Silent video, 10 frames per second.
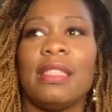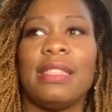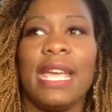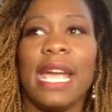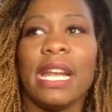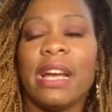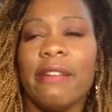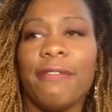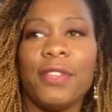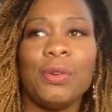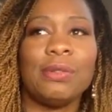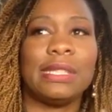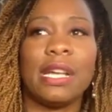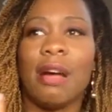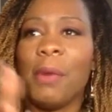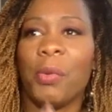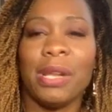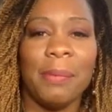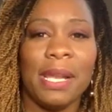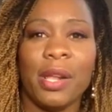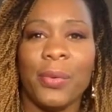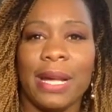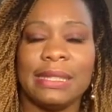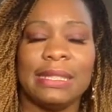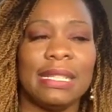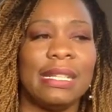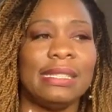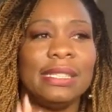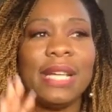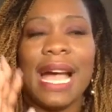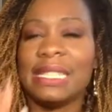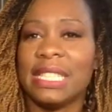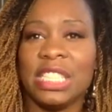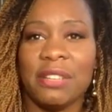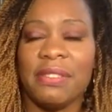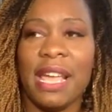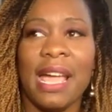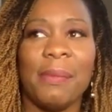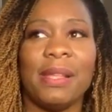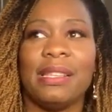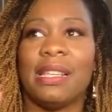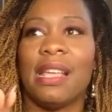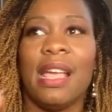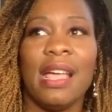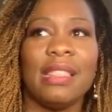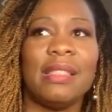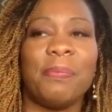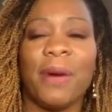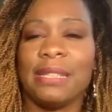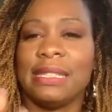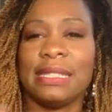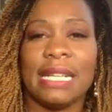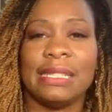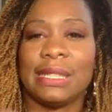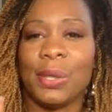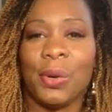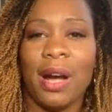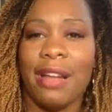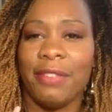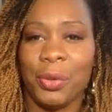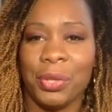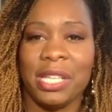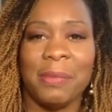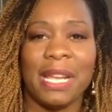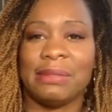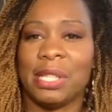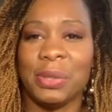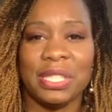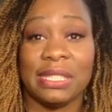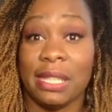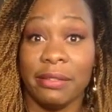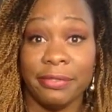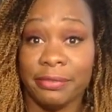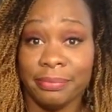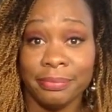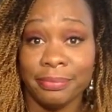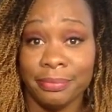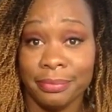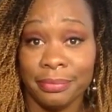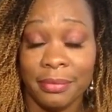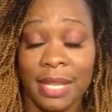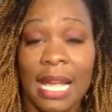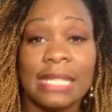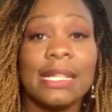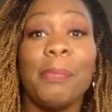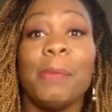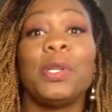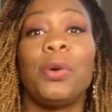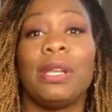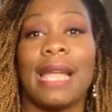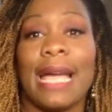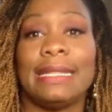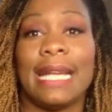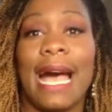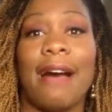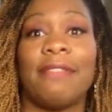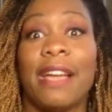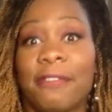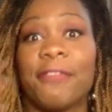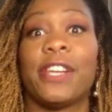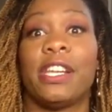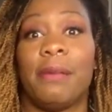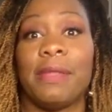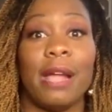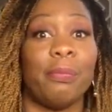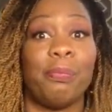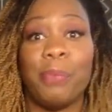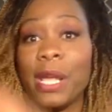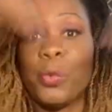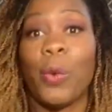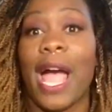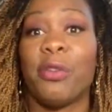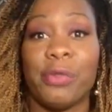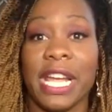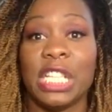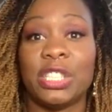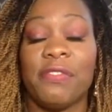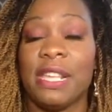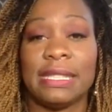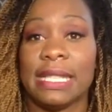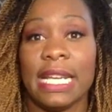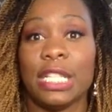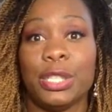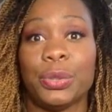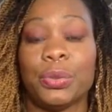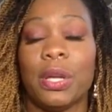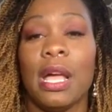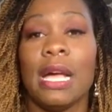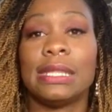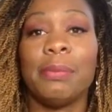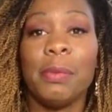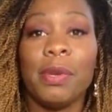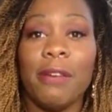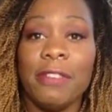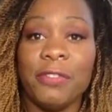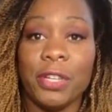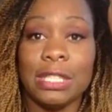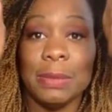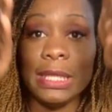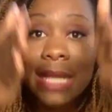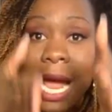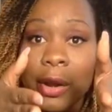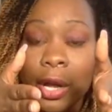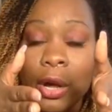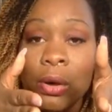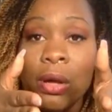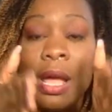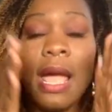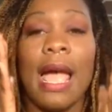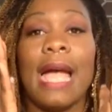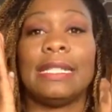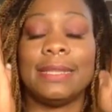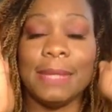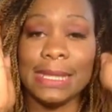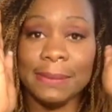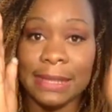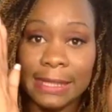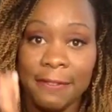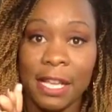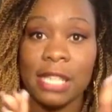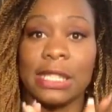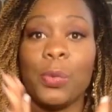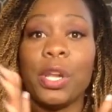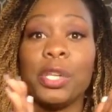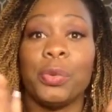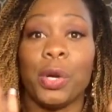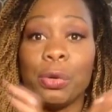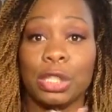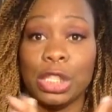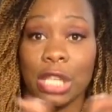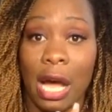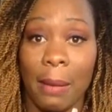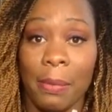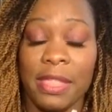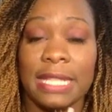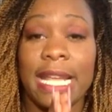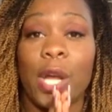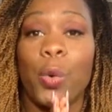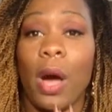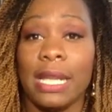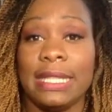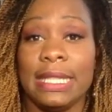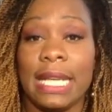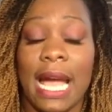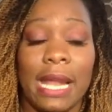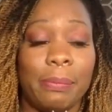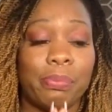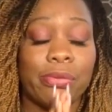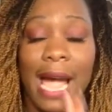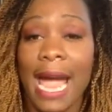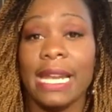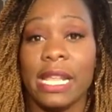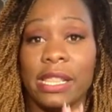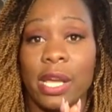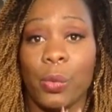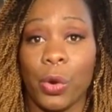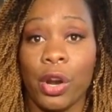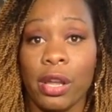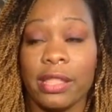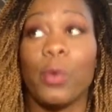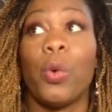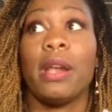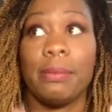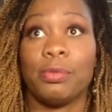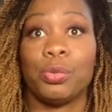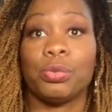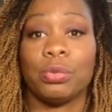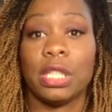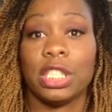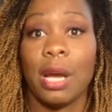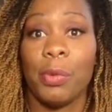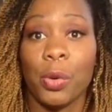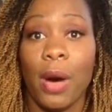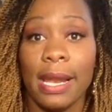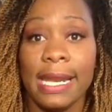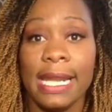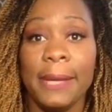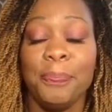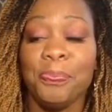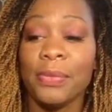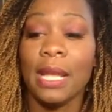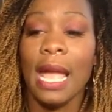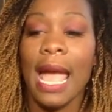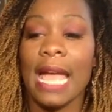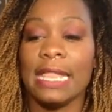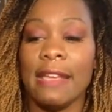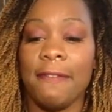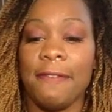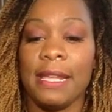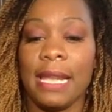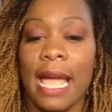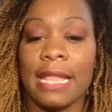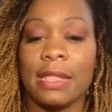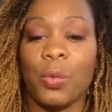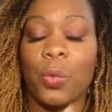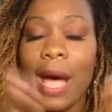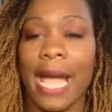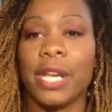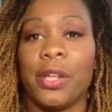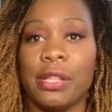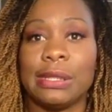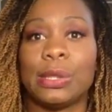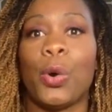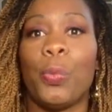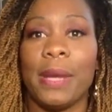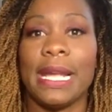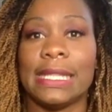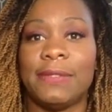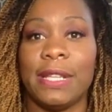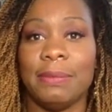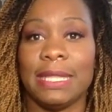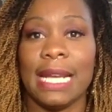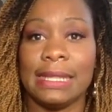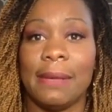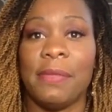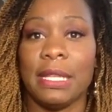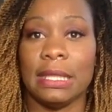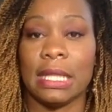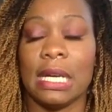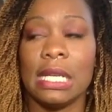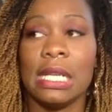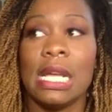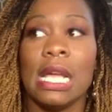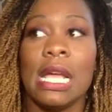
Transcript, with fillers: they get confused. They come up with a million questions. You answer each of them, and the process gets so convoluted, you might as well do it yourself. Some people don't like to have that freedom, that big wide range of things that they can do. Some people love it for it to be narrow and to be specific because they want to do a good job. They take quality and pride in their work. They want to do their job with quality. And they feel like the wider the scope is for them to get something done,